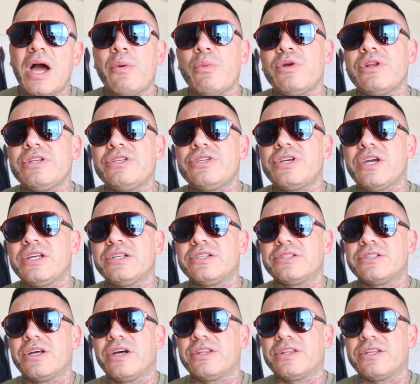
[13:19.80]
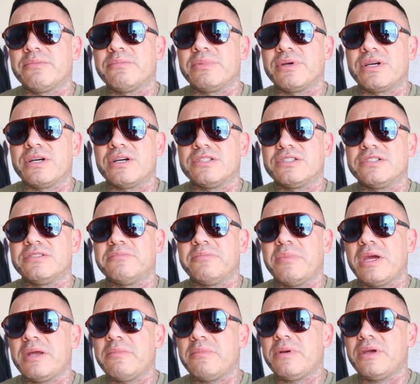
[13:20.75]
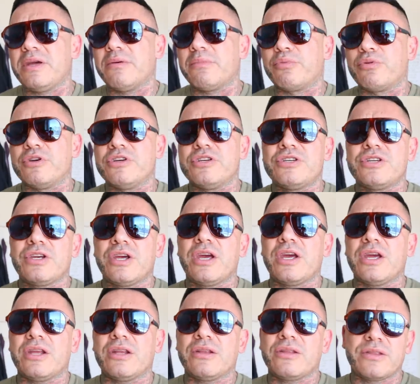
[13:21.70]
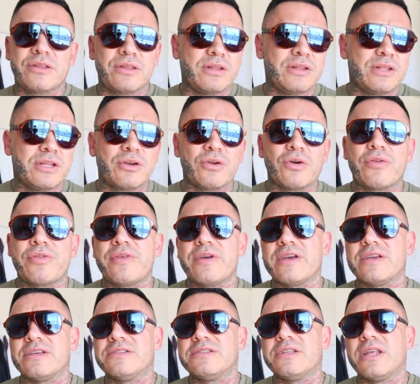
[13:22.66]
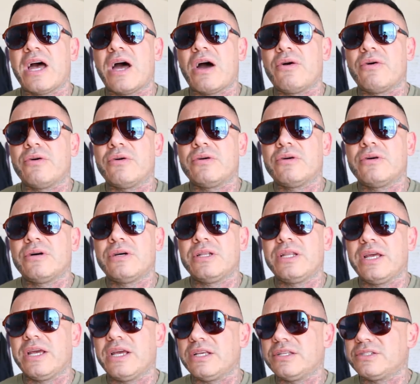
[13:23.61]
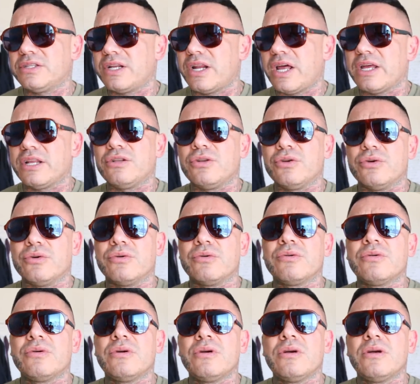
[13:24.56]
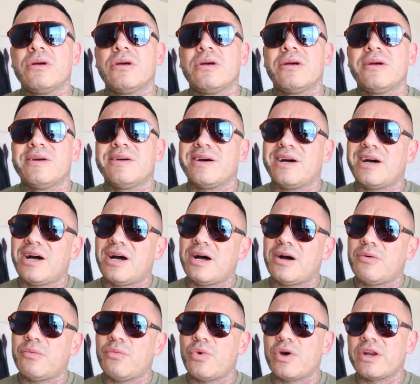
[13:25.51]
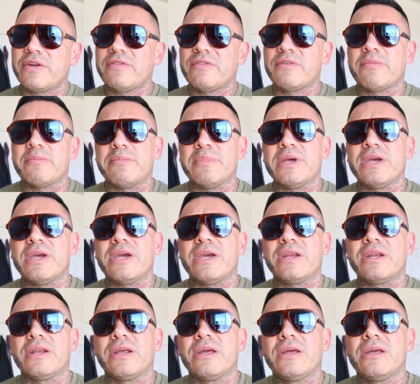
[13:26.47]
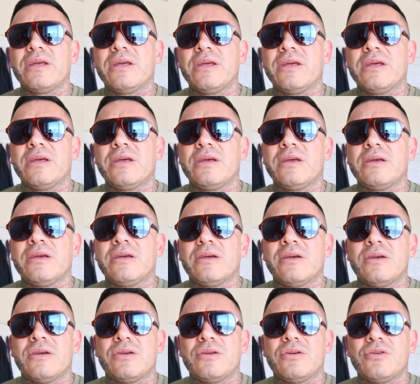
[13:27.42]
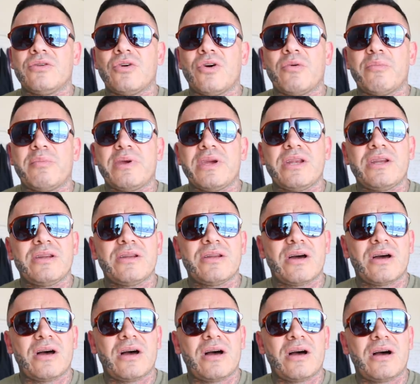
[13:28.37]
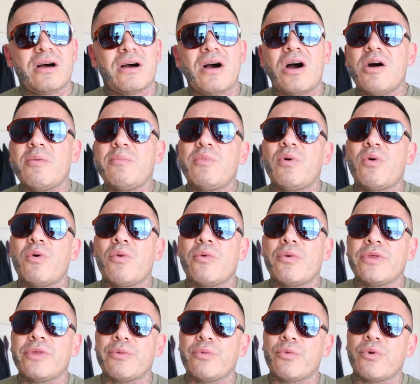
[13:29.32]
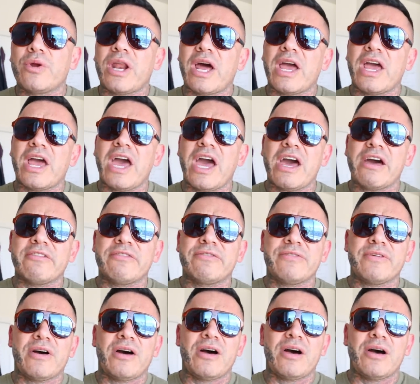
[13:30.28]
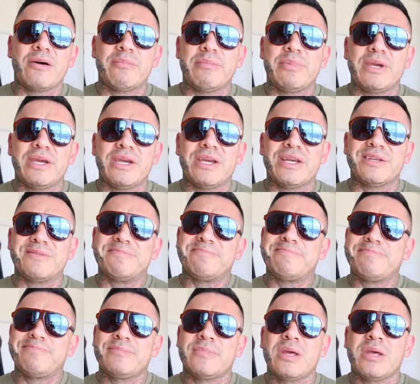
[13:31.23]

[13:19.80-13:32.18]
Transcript: I wouldn't change nothing because it's made me appreciate little things nowadays that I do. One of them being, you know, being humble with what I have, being